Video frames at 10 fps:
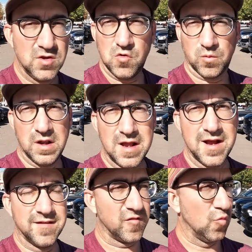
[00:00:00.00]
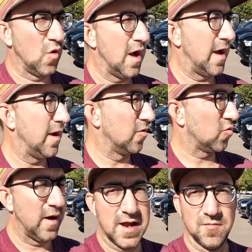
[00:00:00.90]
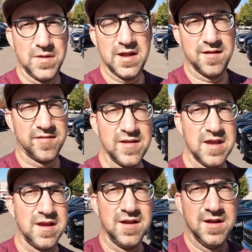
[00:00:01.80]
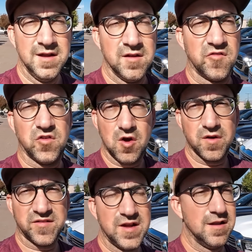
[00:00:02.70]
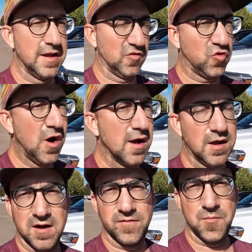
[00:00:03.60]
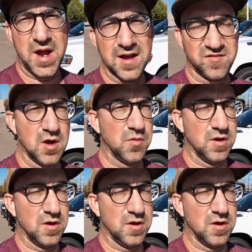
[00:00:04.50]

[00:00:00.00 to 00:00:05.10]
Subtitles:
you realize why Ram is the slowest selling truck of the past couple